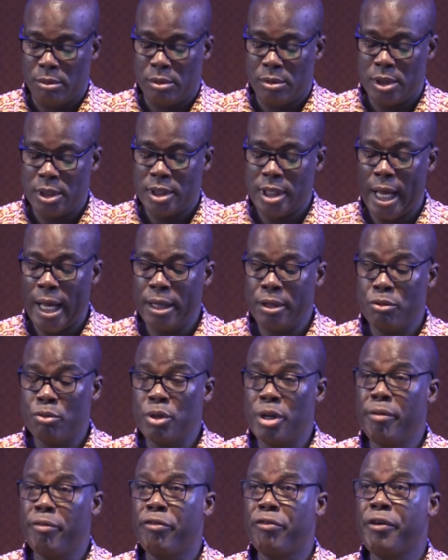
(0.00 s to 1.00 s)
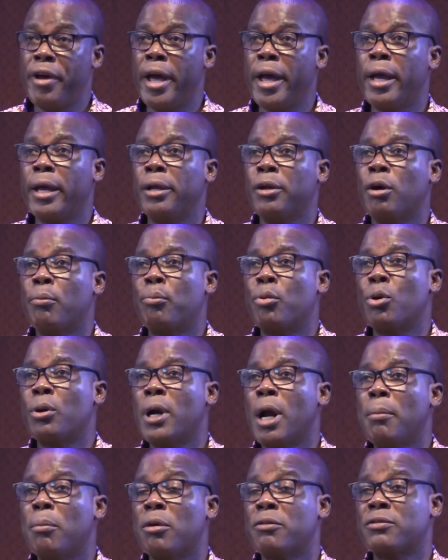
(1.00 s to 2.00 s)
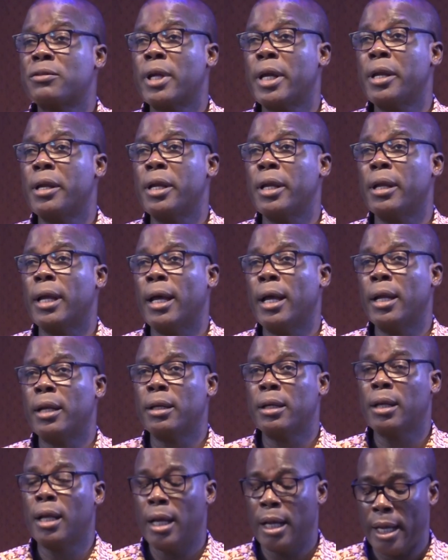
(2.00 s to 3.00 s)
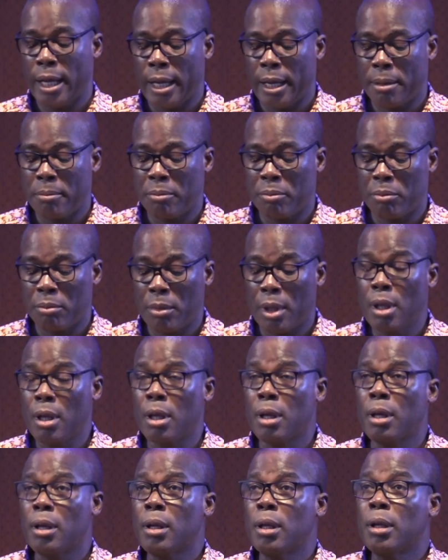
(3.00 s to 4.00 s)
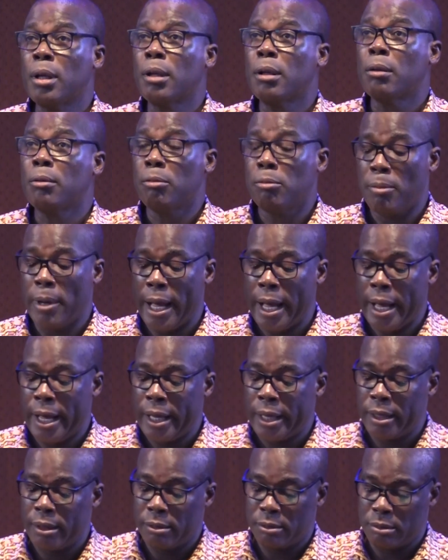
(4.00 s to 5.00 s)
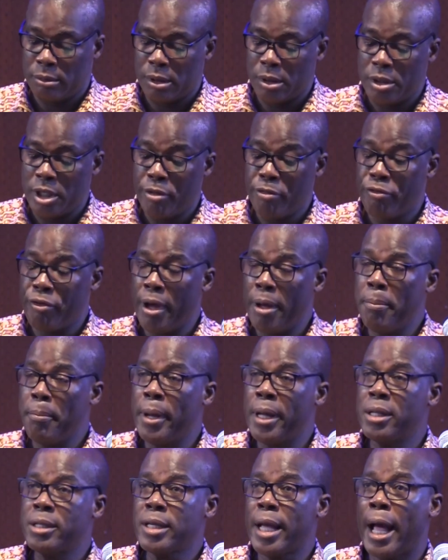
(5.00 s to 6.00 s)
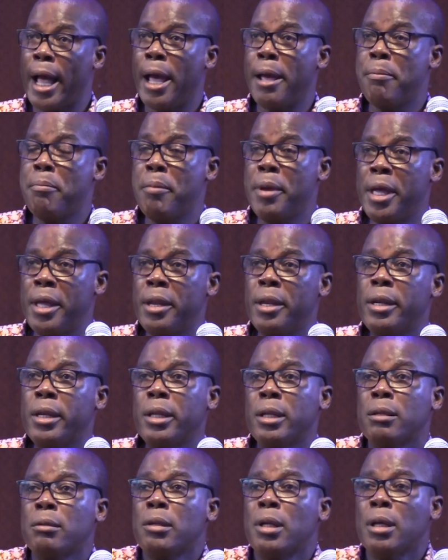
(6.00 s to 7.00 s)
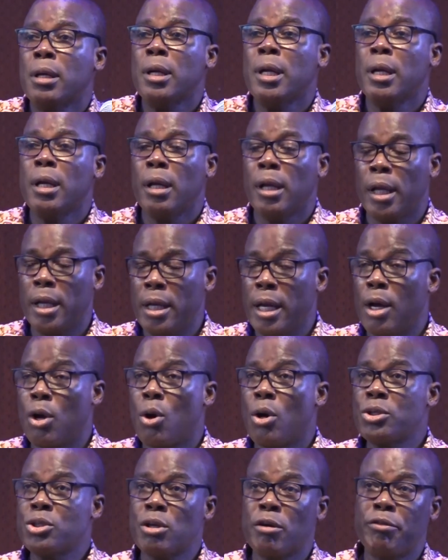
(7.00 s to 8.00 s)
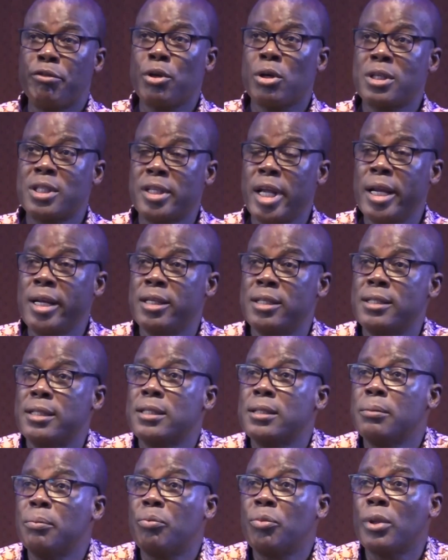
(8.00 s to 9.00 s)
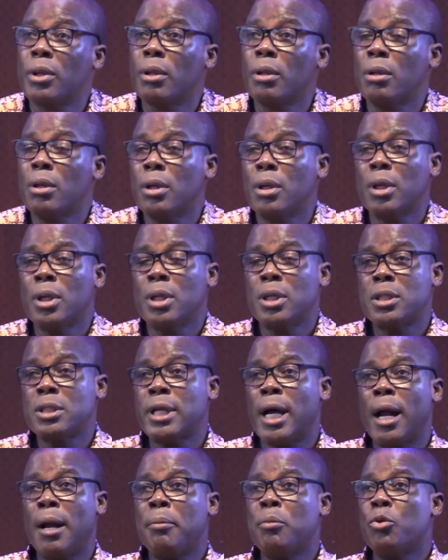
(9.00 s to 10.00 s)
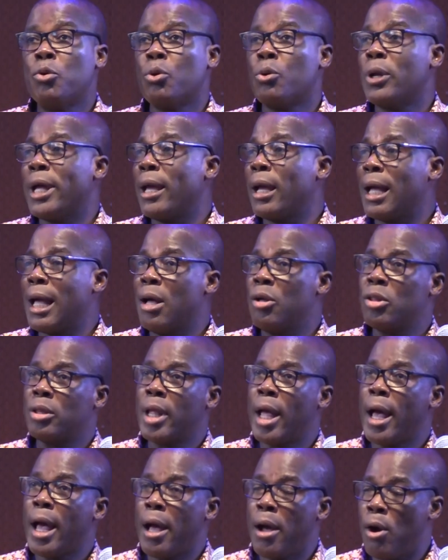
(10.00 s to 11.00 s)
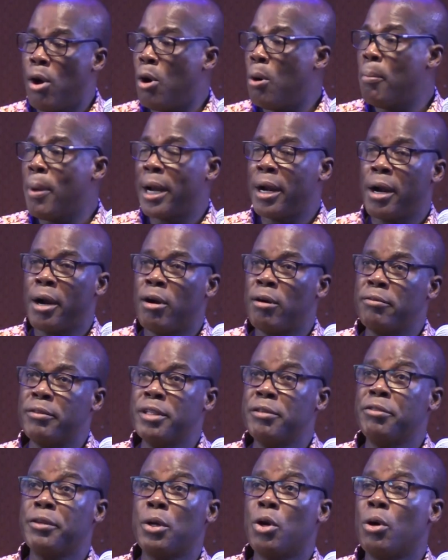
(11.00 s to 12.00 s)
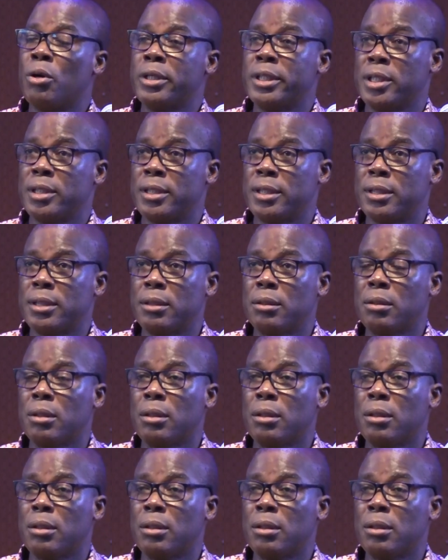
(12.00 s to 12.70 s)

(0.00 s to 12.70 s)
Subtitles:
decide to defer your program of study, and by deferment I mean in the course of your studies, some will encounter all manner of difficulties.